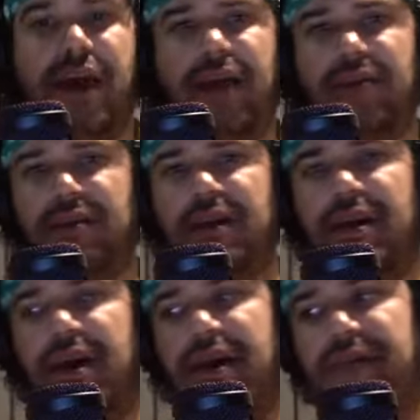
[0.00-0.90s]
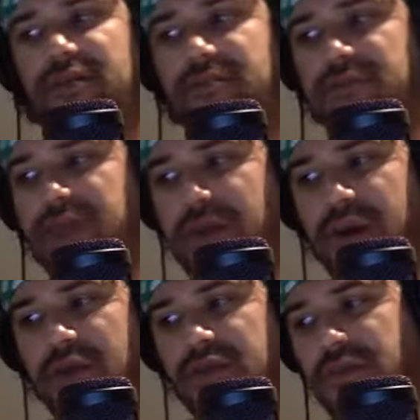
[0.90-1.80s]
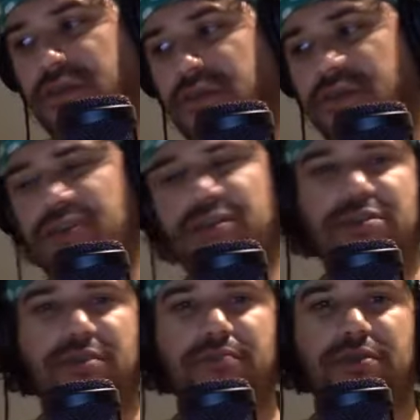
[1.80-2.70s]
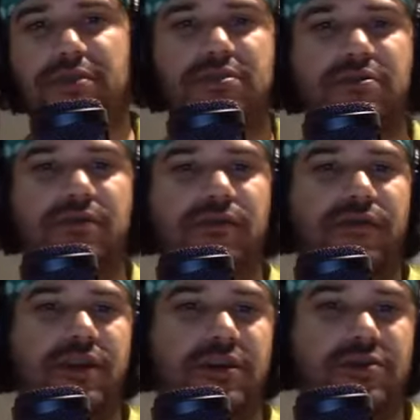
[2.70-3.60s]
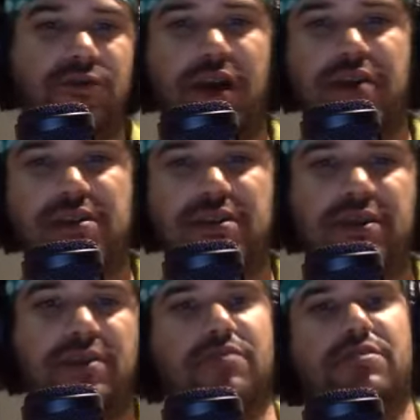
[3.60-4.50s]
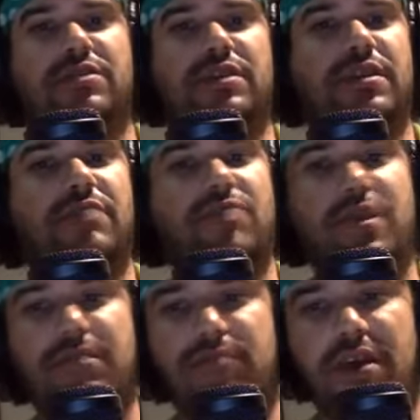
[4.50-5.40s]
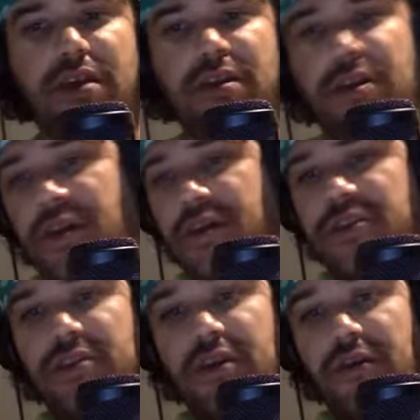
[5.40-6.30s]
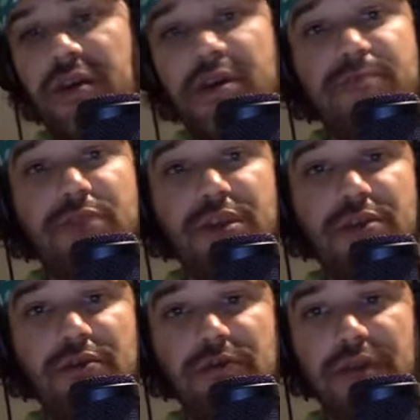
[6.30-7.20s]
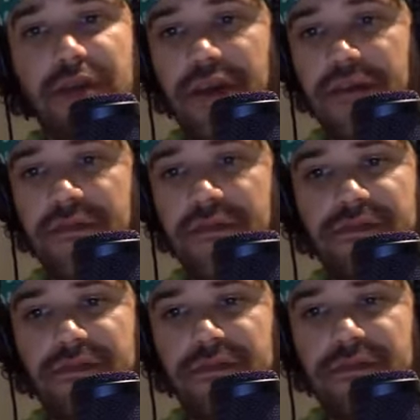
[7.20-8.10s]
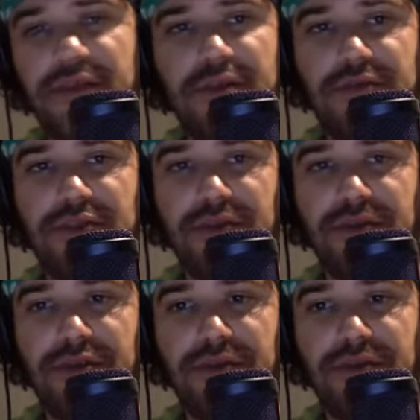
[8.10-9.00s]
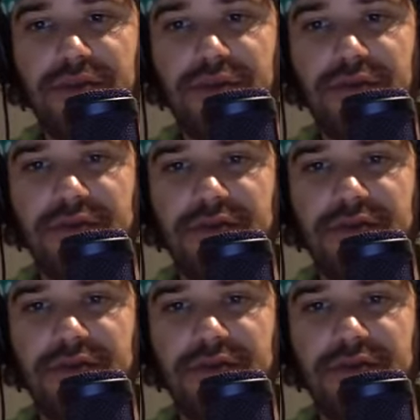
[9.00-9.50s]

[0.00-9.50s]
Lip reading: I think they have some demos too. You can jump into Phoenix Rising or check out Hitman. So pretty cool. And then, jump on to Pro.